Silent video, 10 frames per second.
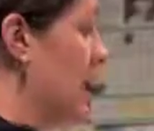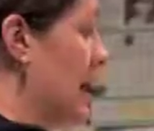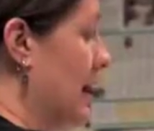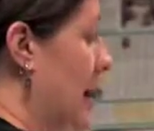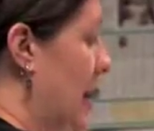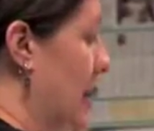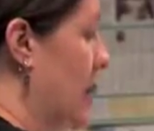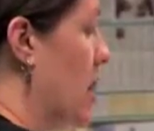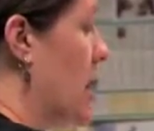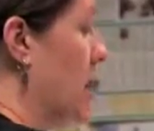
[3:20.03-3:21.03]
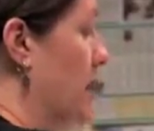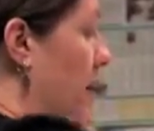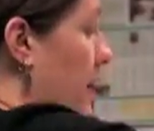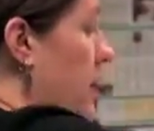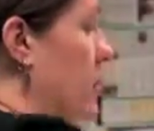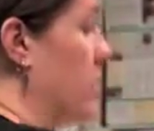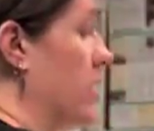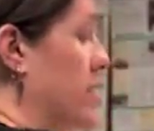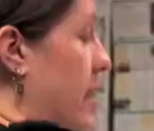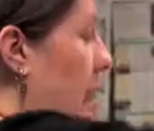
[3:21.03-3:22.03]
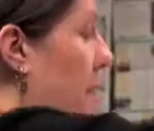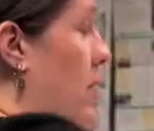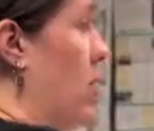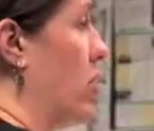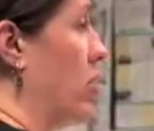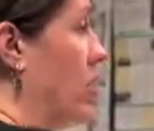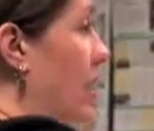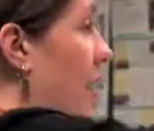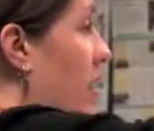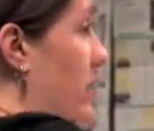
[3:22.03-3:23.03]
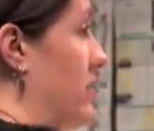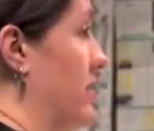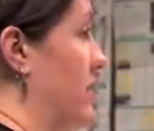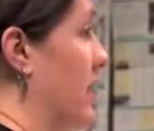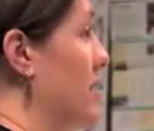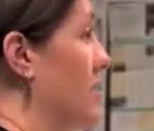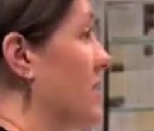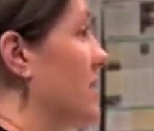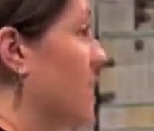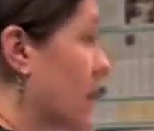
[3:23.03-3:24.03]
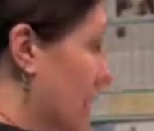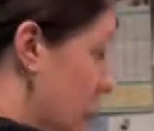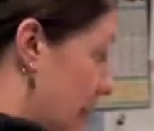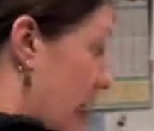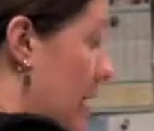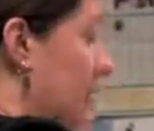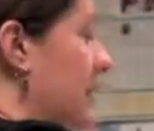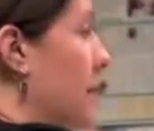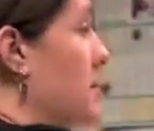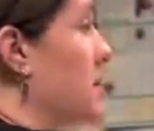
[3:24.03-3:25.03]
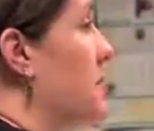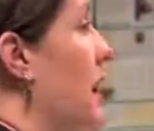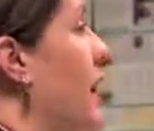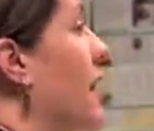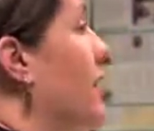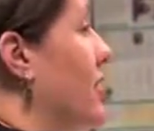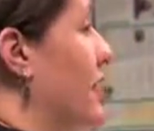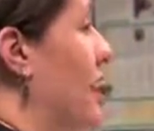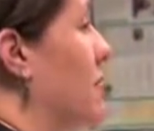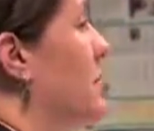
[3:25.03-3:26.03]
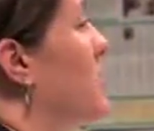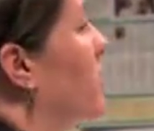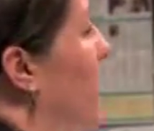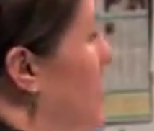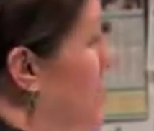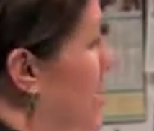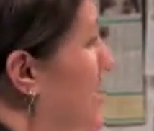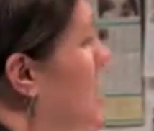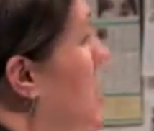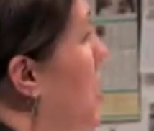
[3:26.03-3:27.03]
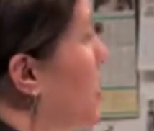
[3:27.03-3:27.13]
to the table, and the same advisors that help them with the proposal then look at the